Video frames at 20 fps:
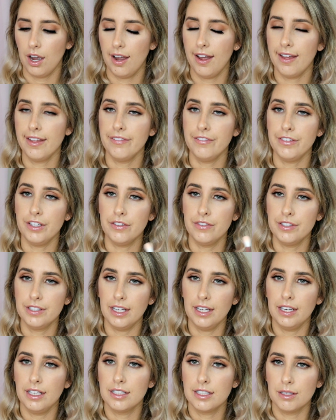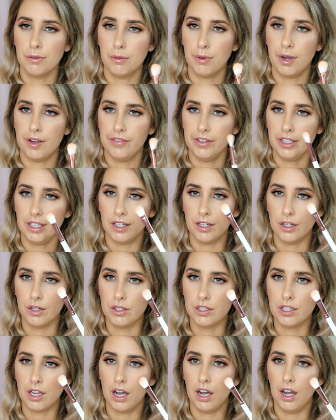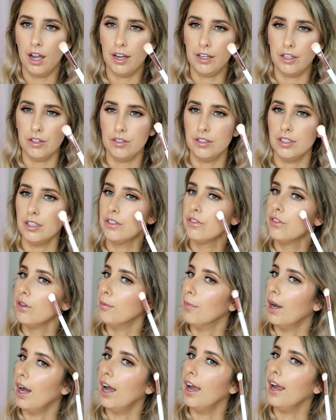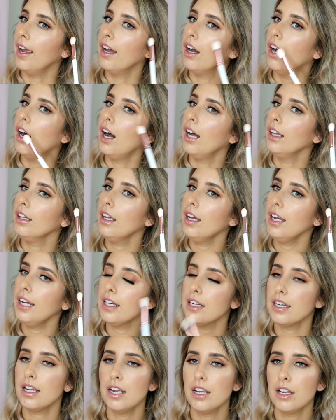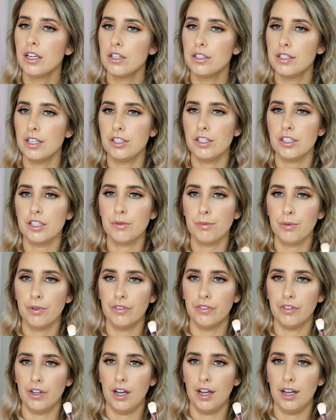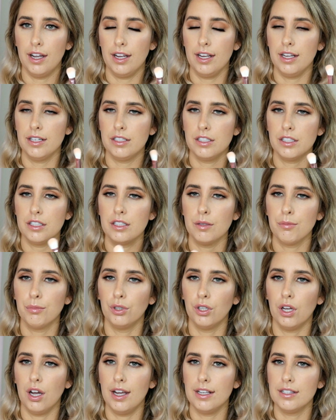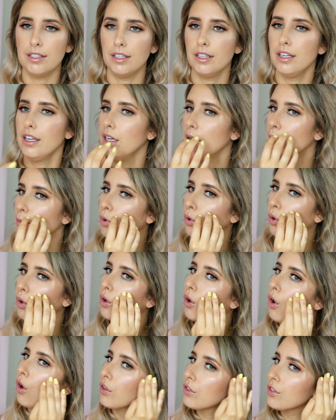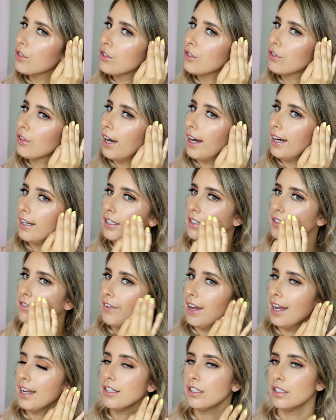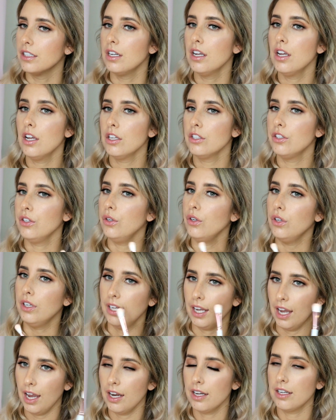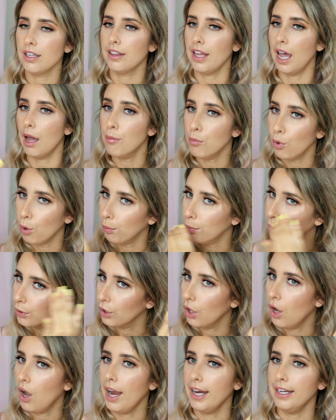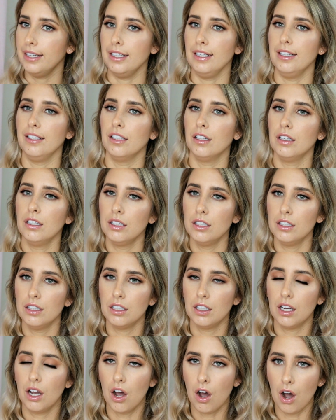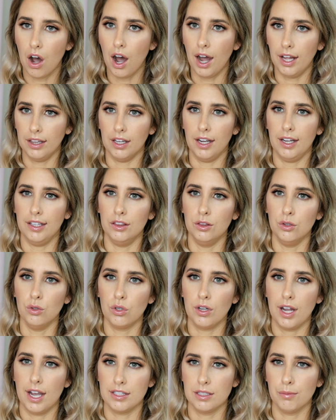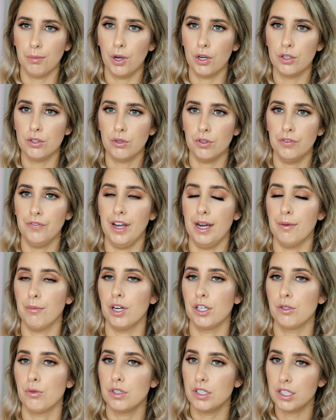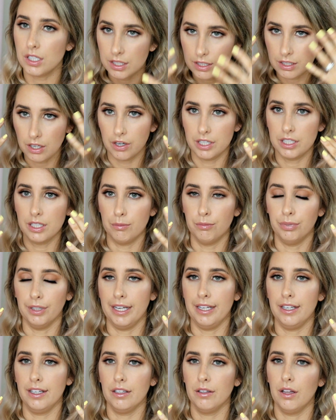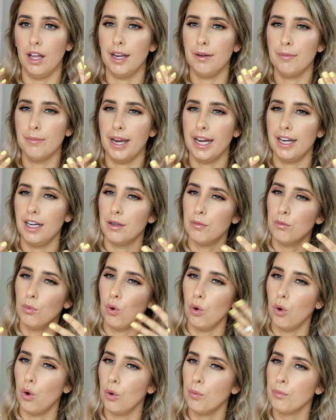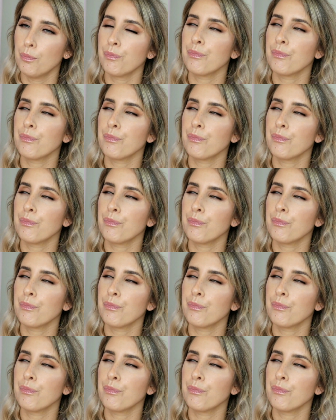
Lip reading: you've seen in some of my videos, I use this for my highlight because it just applies it in a more concentrated fashion, so you get that more blinding highlight look as opposed to a fan brush, which is going to blend, like make it more